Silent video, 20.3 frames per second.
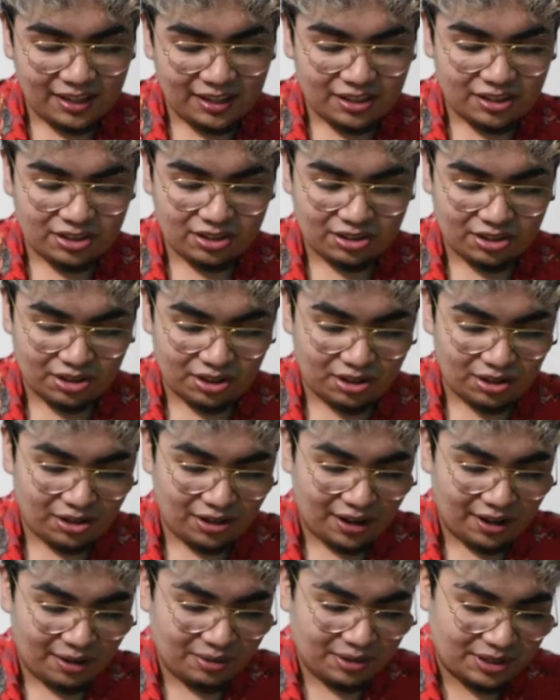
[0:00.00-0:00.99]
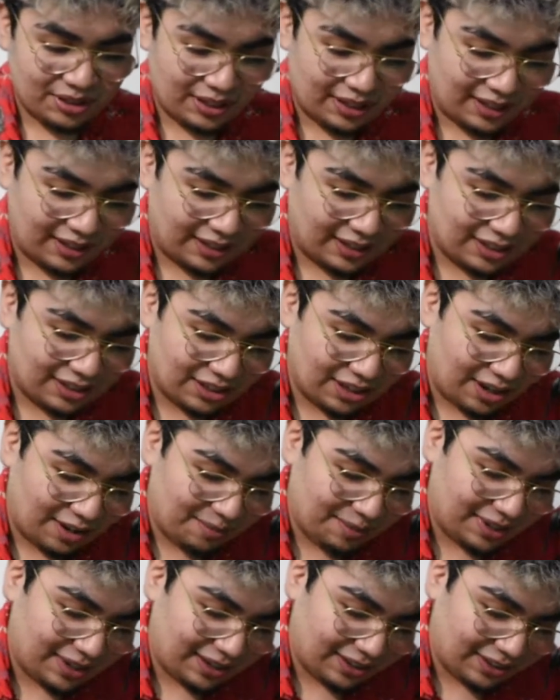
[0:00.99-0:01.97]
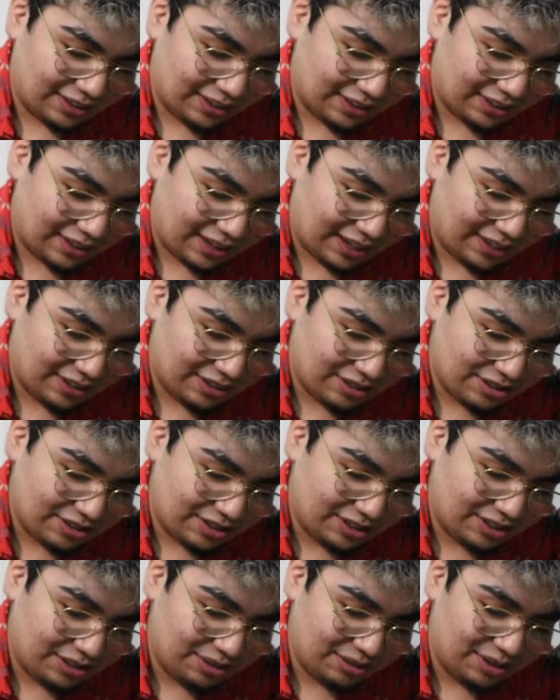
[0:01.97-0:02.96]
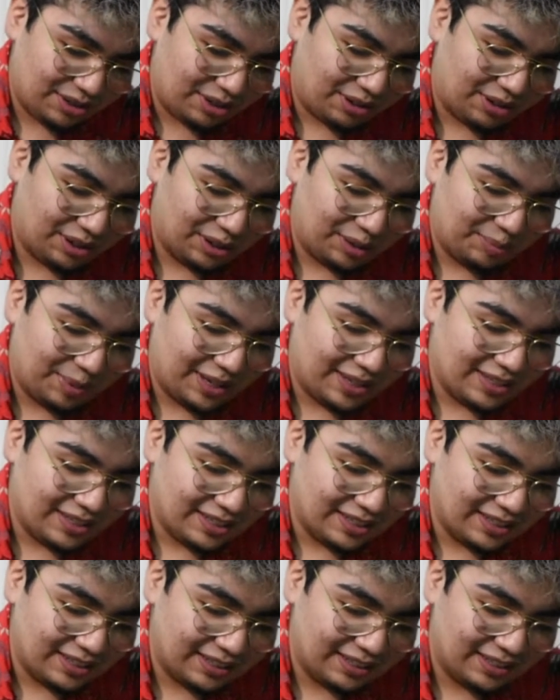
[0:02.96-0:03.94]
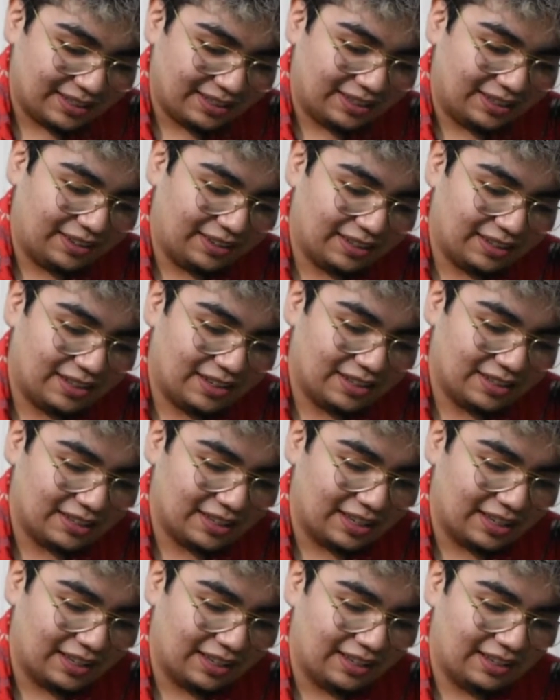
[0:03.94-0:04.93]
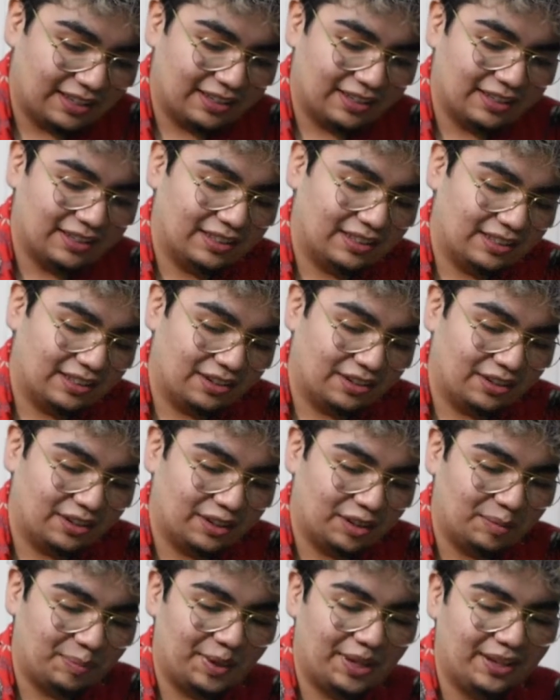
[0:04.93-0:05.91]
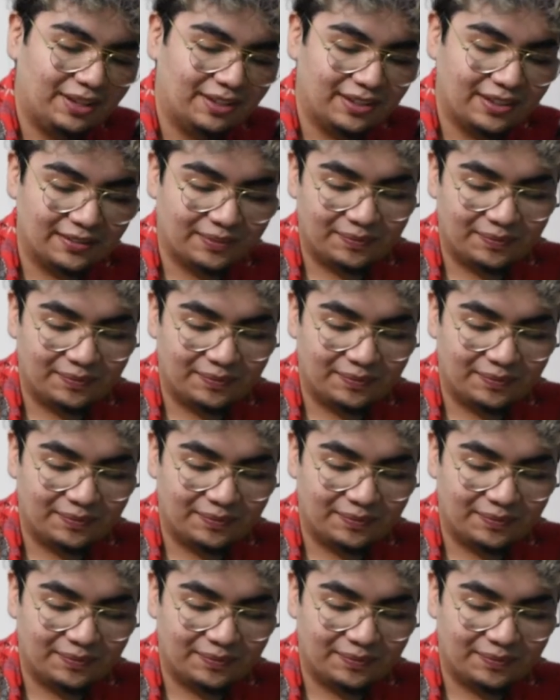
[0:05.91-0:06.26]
So I was like, cause I usually do acrylic paintings, cause I like acrylic paint.